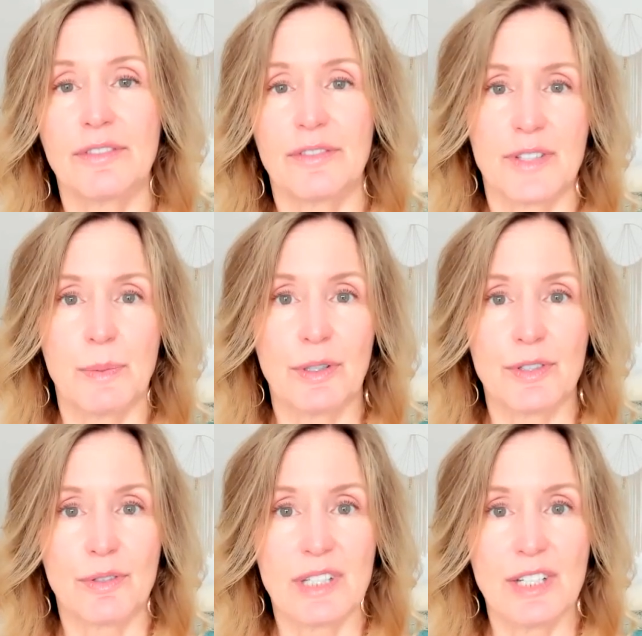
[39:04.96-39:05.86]
of
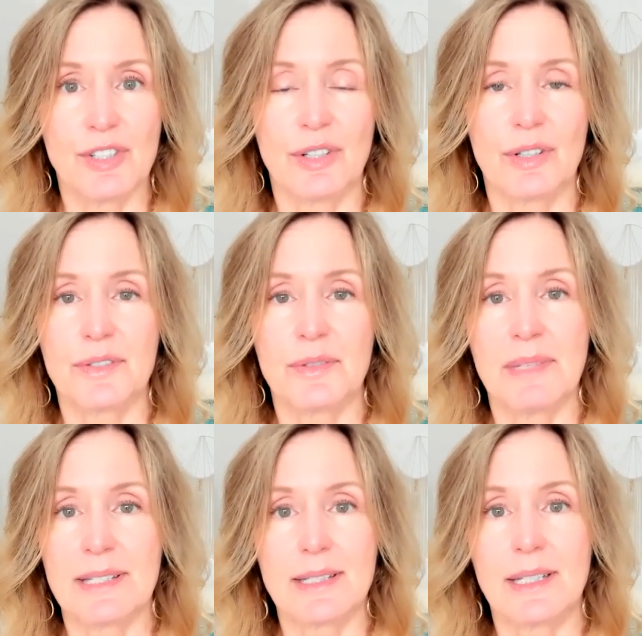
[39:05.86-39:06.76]
spiritual teachers
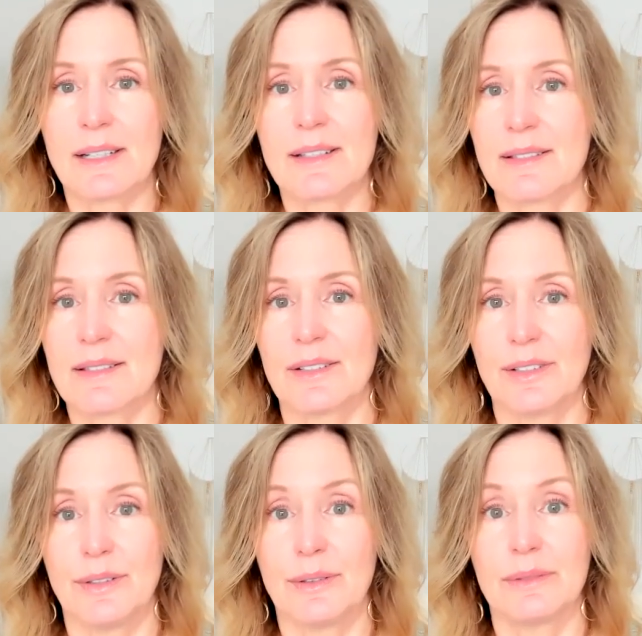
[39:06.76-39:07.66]
mystics
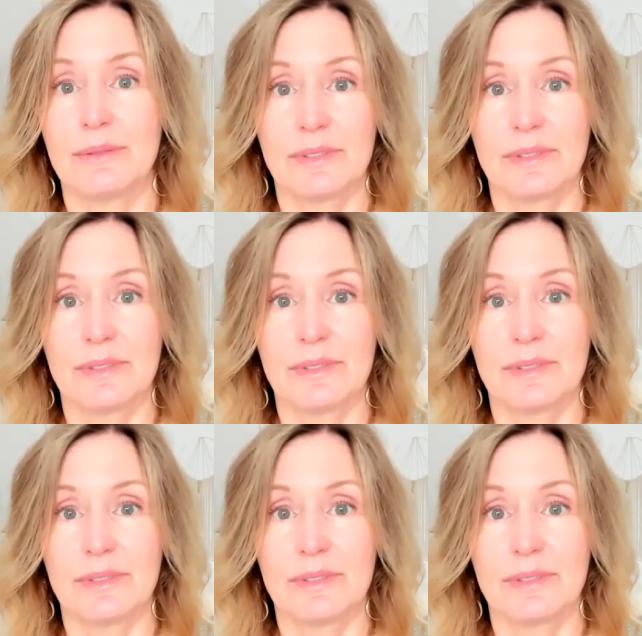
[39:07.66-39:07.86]
who